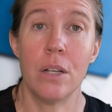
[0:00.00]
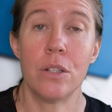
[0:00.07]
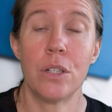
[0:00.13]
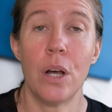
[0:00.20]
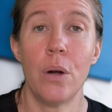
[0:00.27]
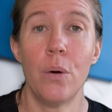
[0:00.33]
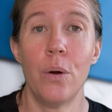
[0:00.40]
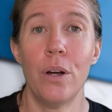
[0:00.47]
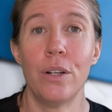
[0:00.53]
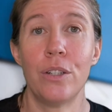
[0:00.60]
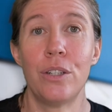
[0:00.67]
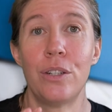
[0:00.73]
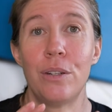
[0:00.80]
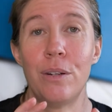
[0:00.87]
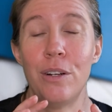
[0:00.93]
So
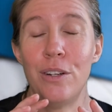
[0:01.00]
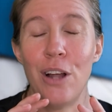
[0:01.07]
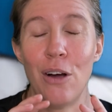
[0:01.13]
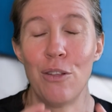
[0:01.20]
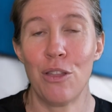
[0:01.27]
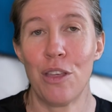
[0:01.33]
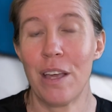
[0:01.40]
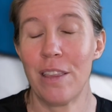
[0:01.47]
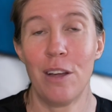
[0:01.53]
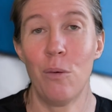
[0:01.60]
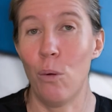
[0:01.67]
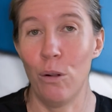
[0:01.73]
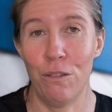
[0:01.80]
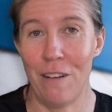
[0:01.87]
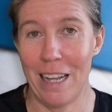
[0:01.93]
don't think that
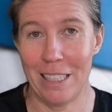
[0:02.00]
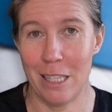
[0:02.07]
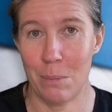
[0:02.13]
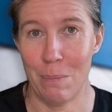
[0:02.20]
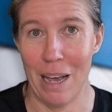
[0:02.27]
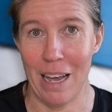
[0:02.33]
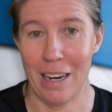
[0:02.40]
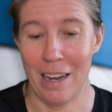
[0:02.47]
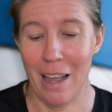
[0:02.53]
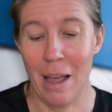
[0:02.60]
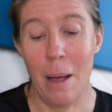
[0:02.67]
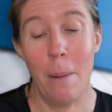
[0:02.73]
all fat is bad.